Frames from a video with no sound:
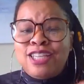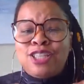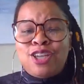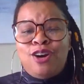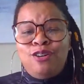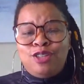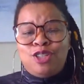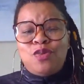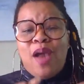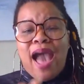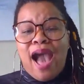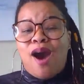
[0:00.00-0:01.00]
showed you
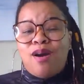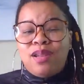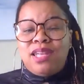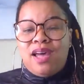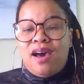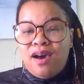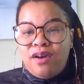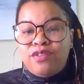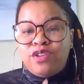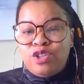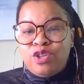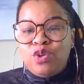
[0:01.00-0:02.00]
how
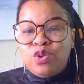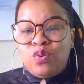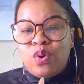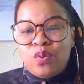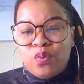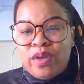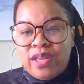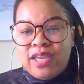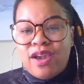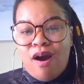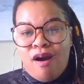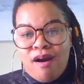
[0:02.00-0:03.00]
loved you
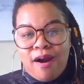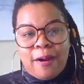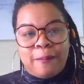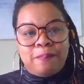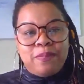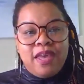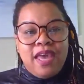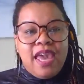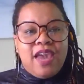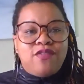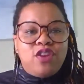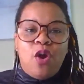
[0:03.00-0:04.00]
really are.
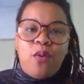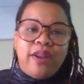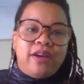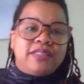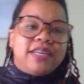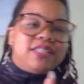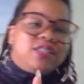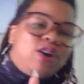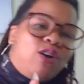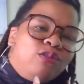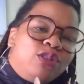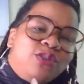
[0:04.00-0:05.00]
If no one else has
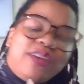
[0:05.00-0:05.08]
told you